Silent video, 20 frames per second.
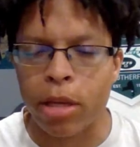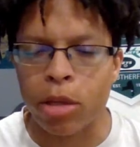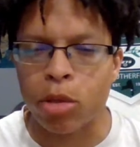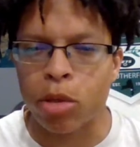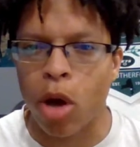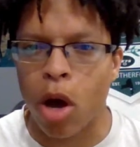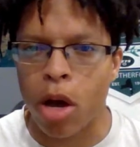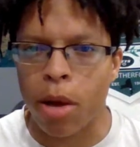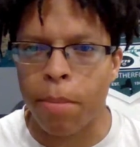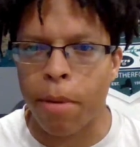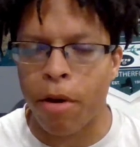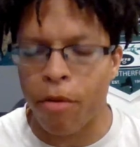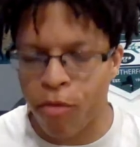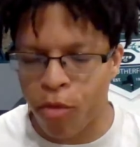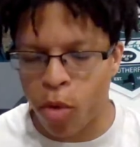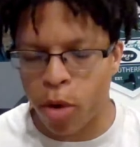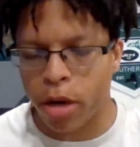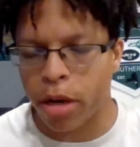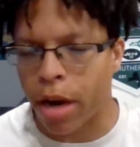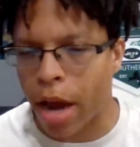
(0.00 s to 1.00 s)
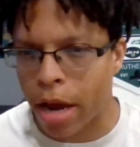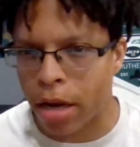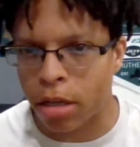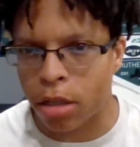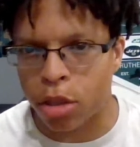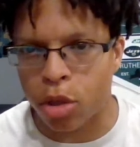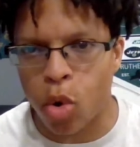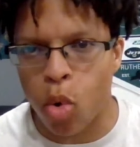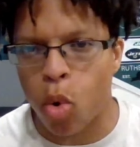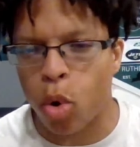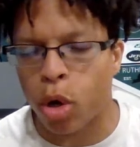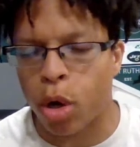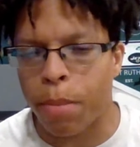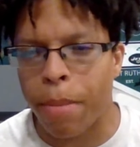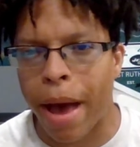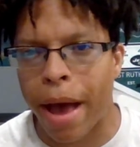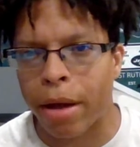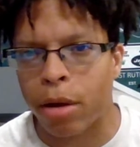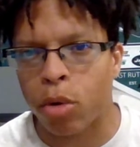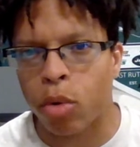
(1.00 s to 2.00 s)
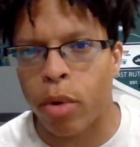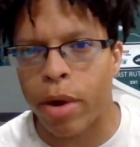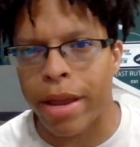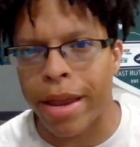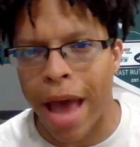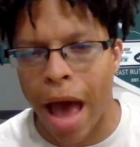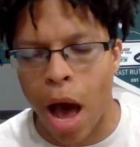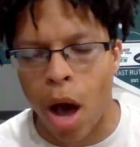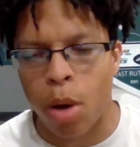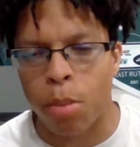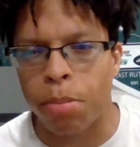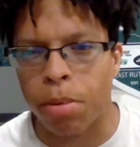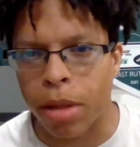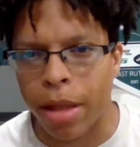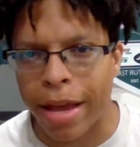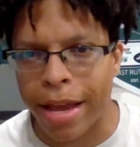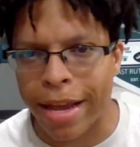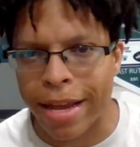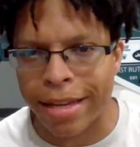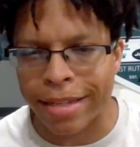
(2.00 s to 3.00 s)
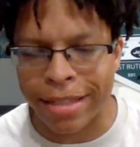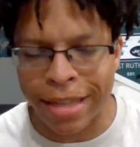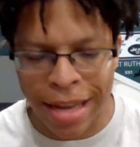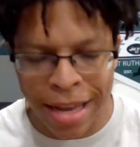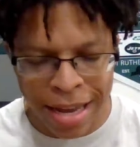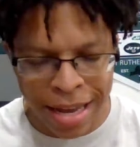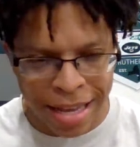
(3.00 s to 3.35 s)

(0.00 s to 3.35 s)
You talk about 49ers cornerback Ray Al Blades.